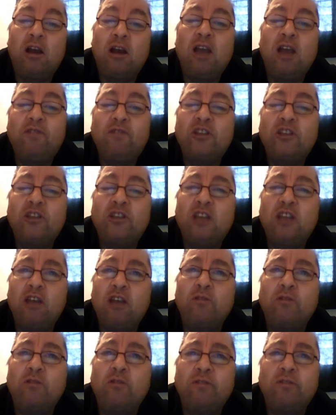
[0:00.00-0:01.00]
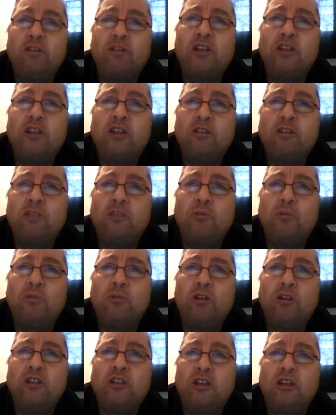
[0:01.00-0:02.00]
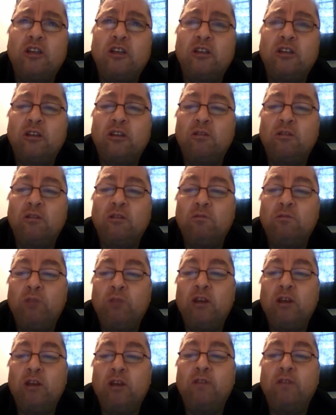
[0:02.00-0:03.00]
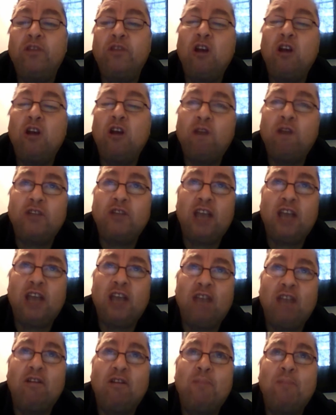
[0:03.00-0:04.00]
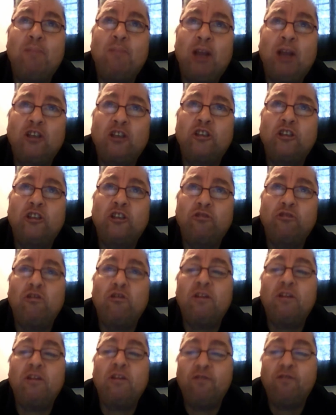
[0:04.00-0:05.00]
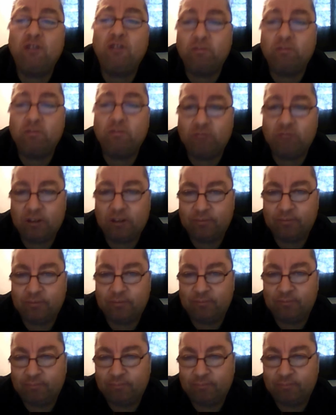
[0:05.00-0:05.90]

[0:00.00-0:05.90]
I have to say I was very disappointed with the aftercare at Manchester Royal Infirmary.